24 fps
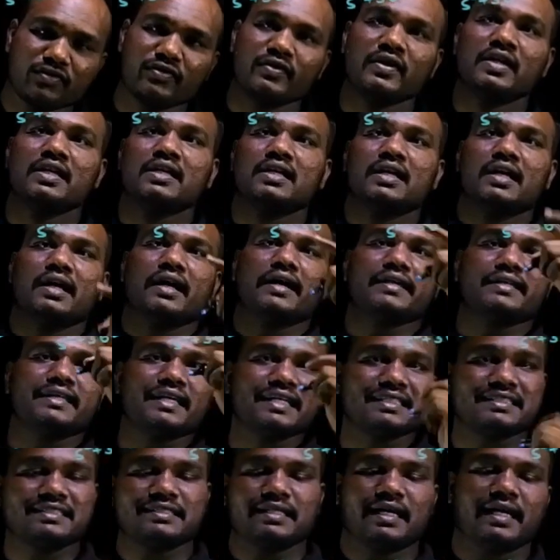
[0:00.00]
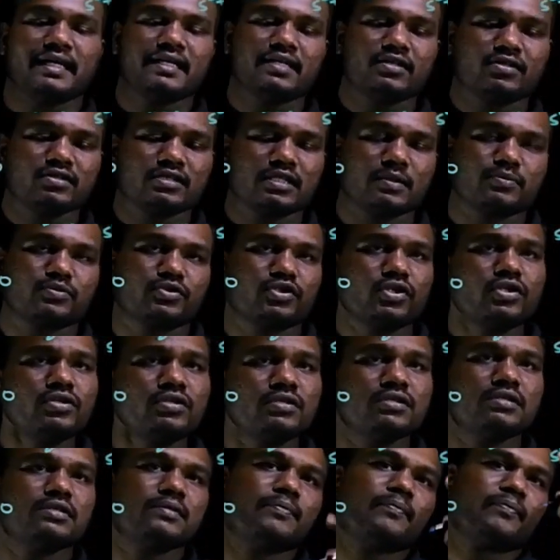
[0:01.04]
of yes, I need to substitute,
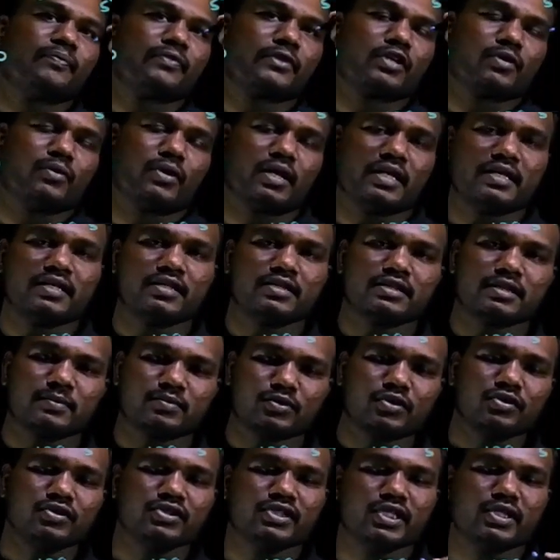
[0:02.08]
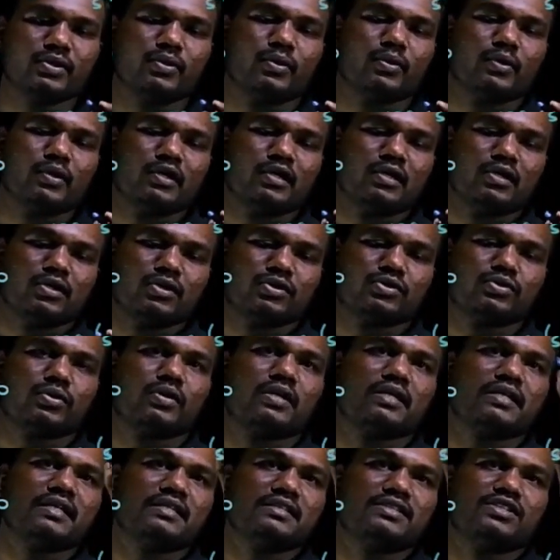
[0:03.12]
what I need to substitute? 0. So
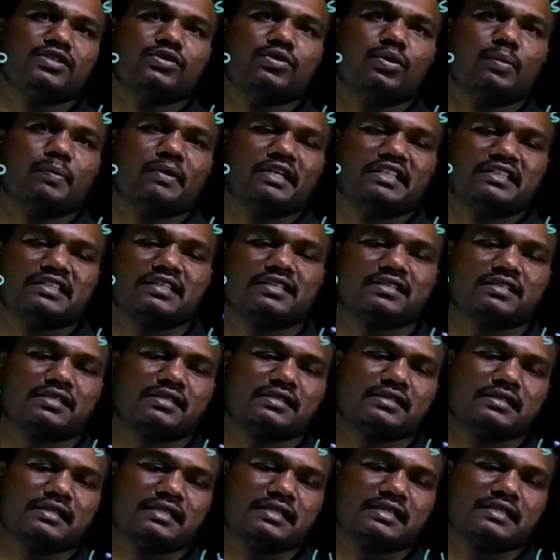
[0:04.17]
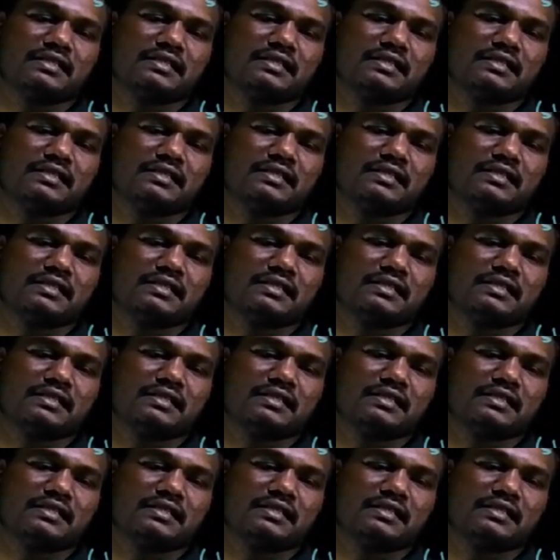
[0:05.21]
I'll get 0 plus 16, that